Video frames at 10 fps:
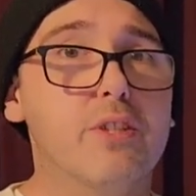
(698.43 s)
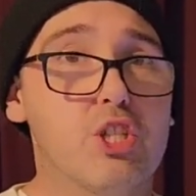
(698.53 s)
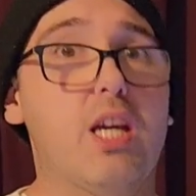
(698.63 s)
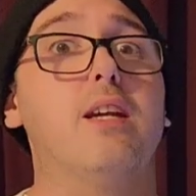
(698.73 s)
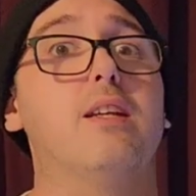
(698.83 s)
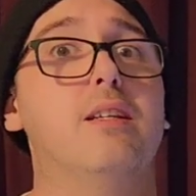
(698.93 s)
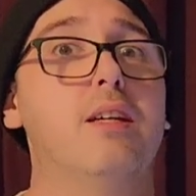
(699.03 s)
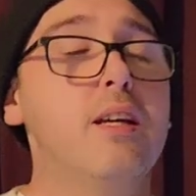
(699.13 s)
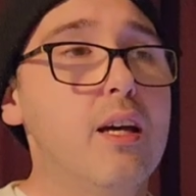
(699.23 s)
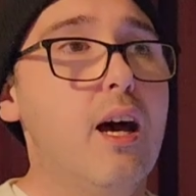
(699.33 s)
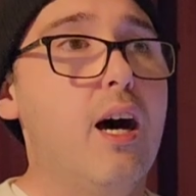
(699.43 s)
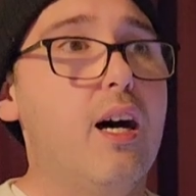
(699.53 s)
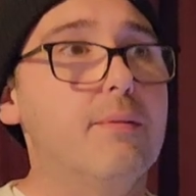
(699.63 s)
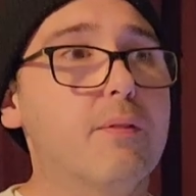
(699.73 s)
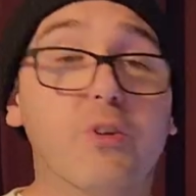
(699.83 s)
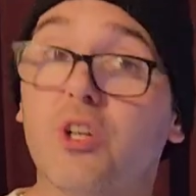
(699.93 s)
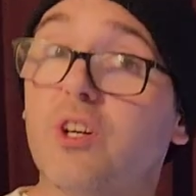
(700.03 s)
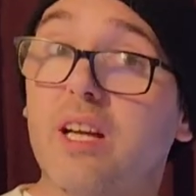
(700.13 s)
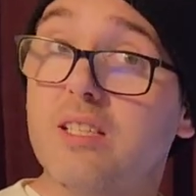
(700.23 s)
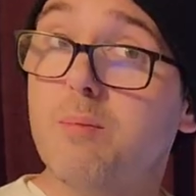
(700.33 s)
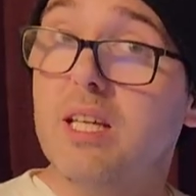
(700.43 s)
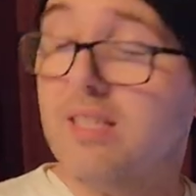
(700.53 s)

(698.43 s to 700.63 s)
for chicken um, for it to be